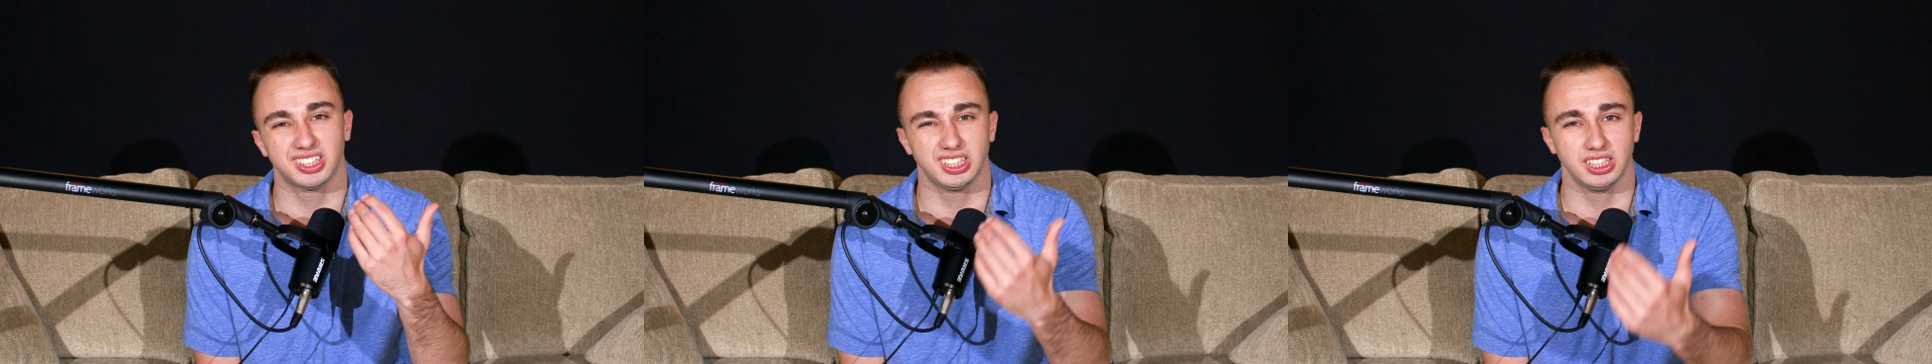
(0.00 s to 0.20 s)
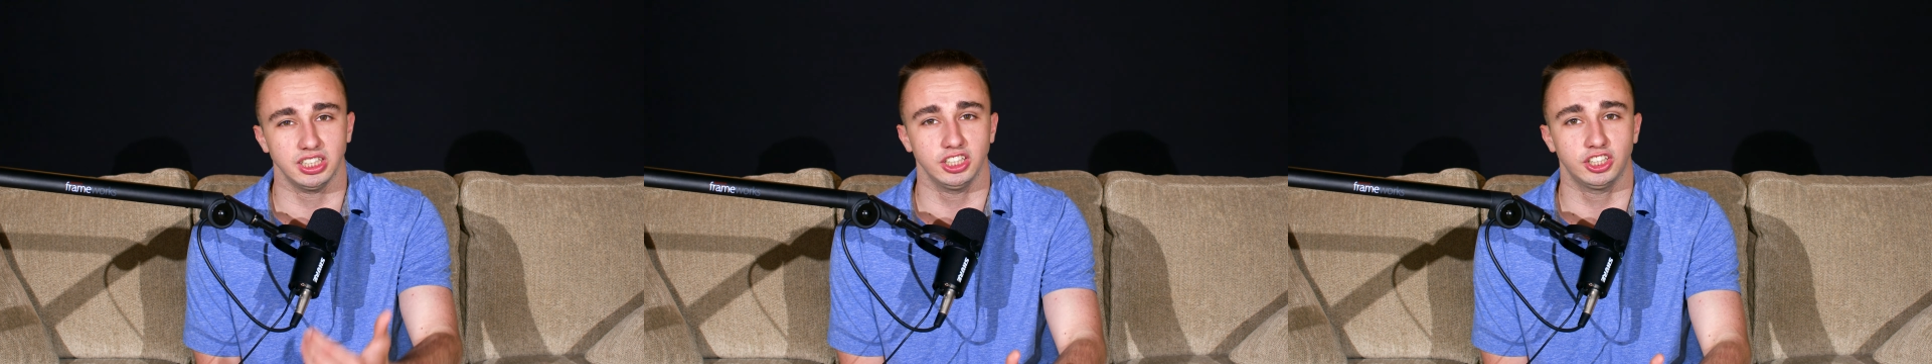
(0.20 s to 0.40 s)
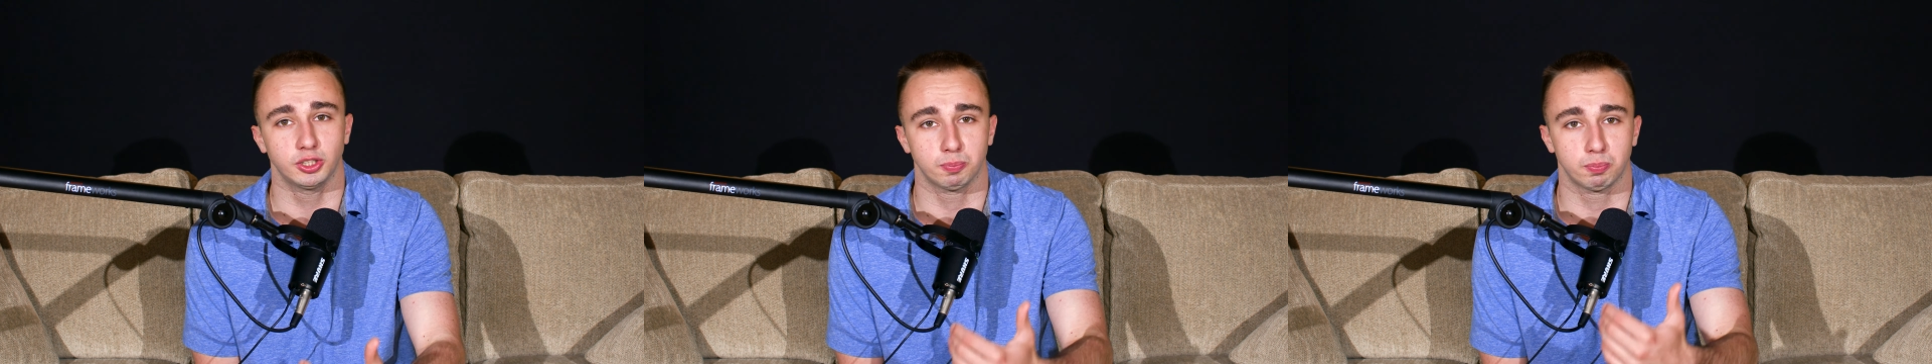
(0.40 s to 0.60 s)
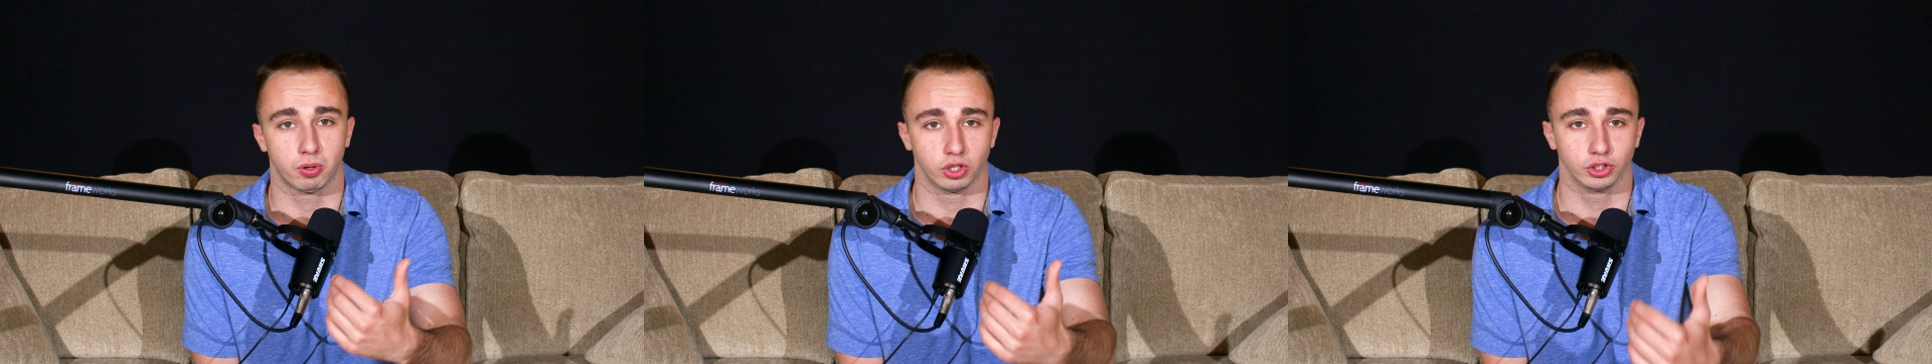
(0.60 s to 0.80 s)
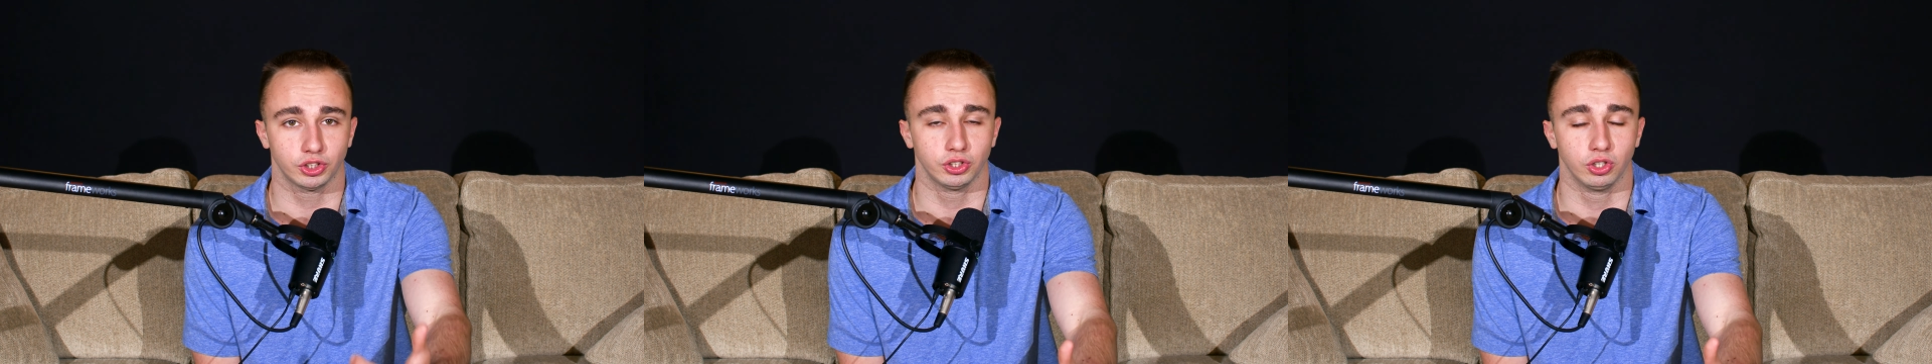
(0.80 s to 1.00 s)
key to
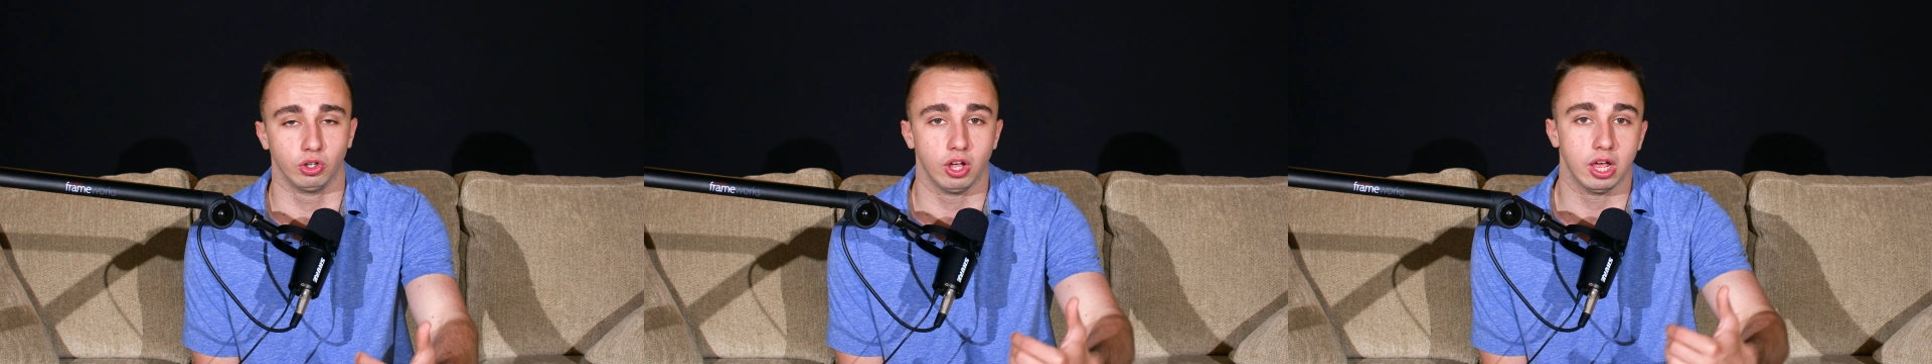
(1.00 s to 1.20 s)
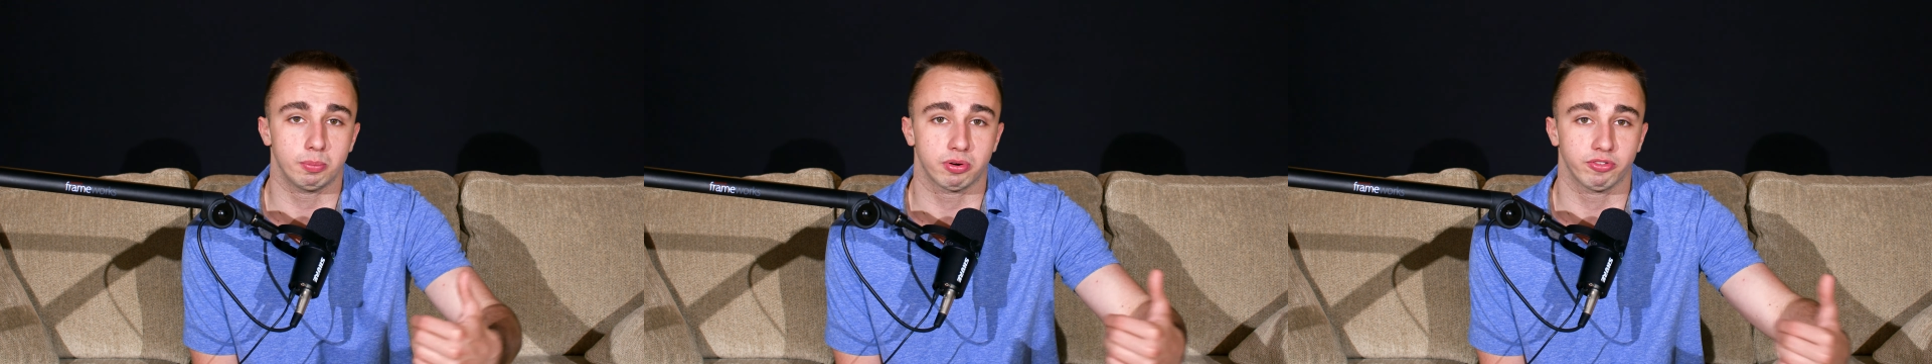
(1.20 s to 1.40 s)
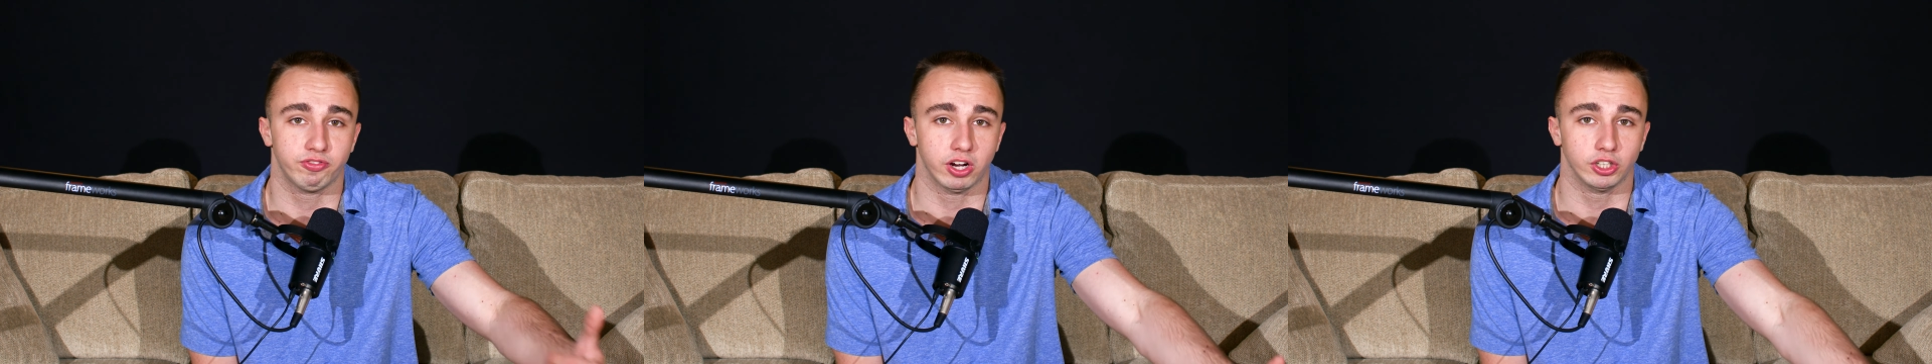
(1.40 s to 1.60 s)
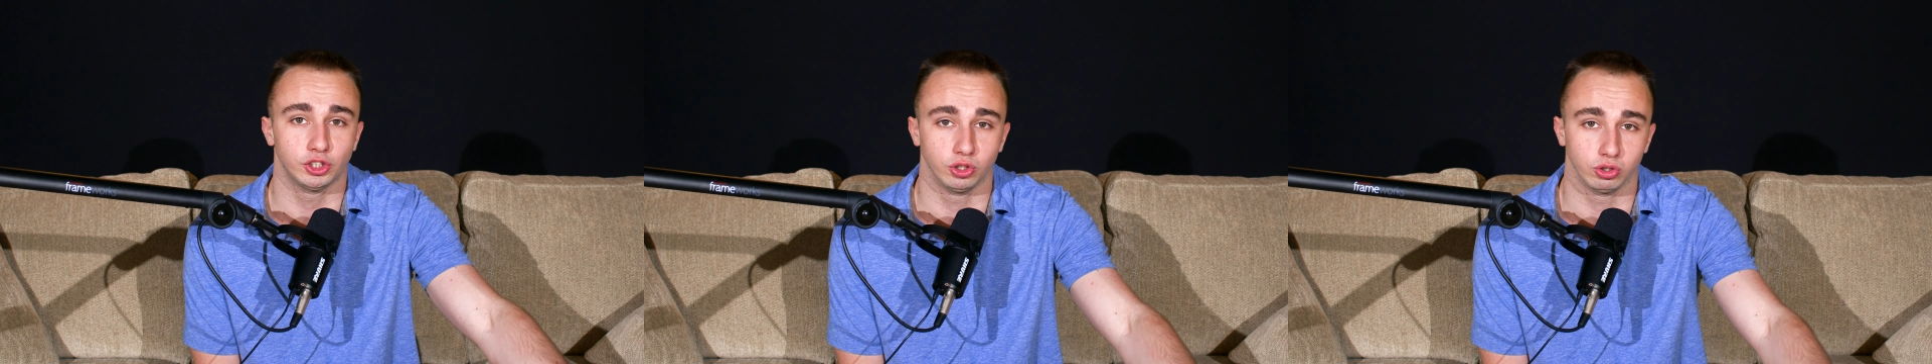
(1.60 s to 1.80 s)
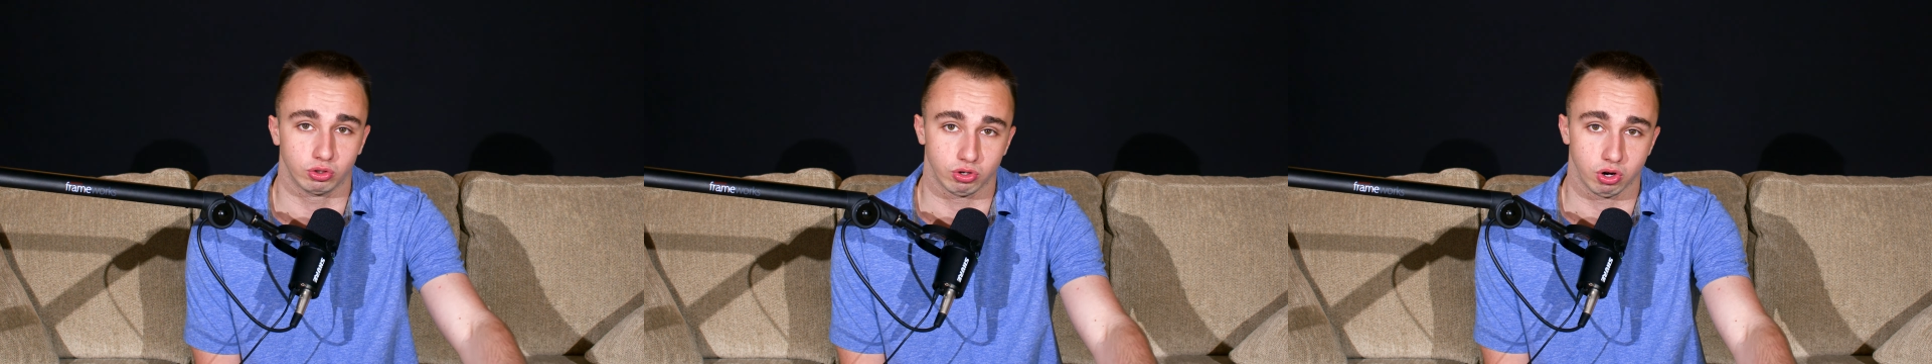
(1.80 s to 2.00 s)
personal and
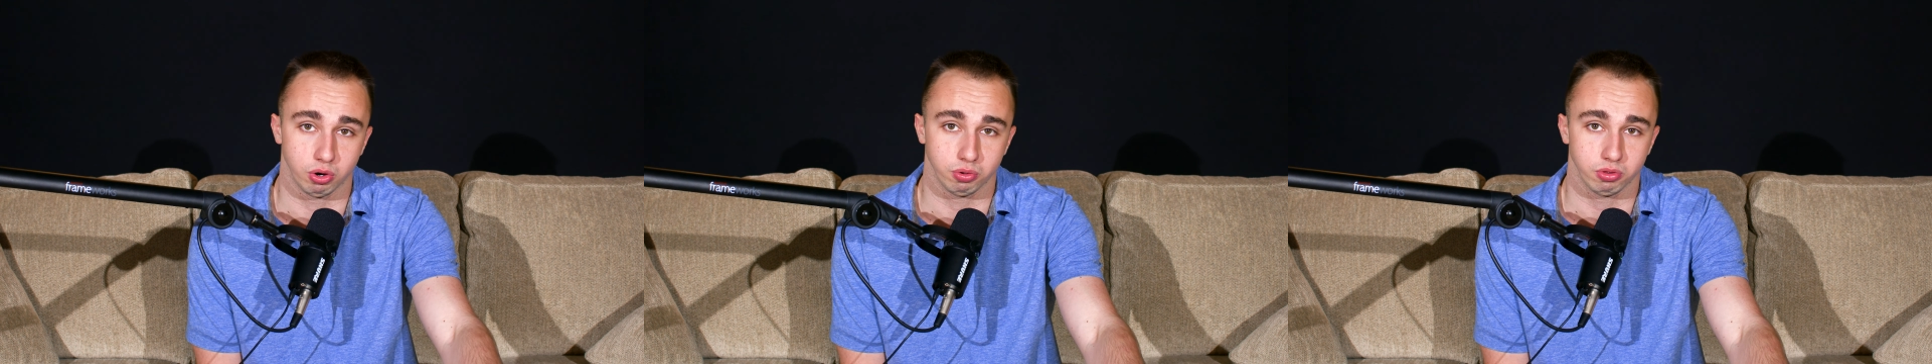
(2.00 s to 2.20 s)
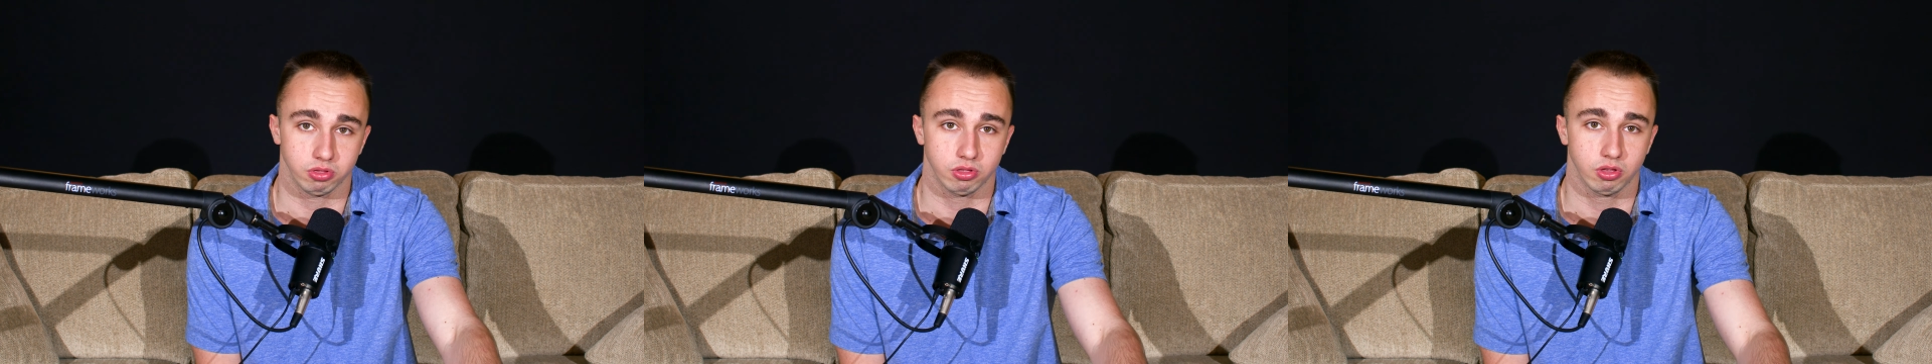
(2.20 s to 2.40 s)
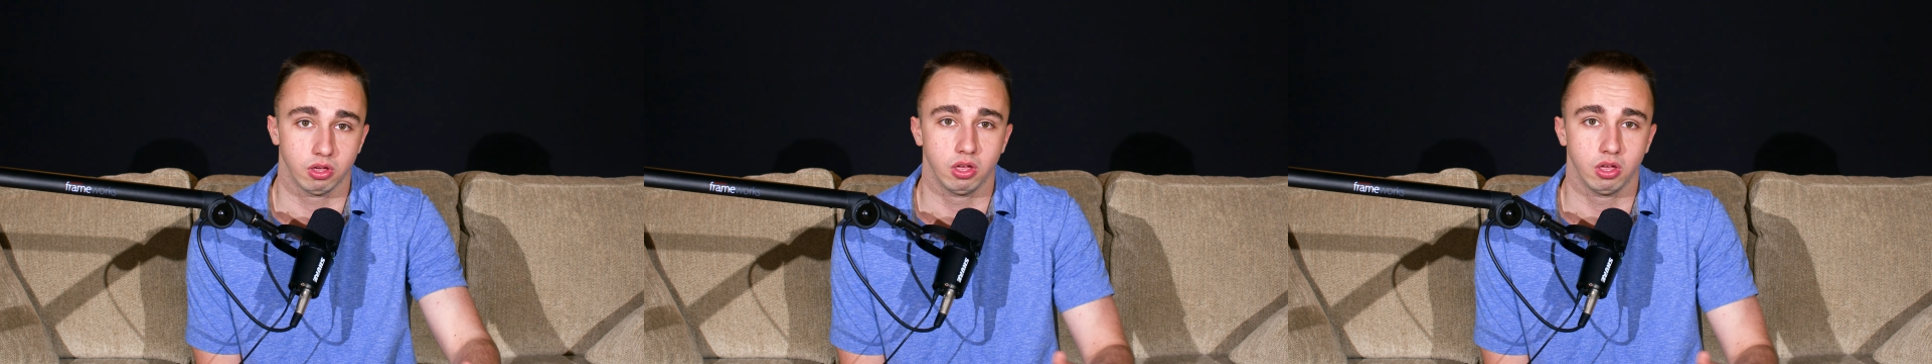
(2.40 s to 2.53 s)
professional growth.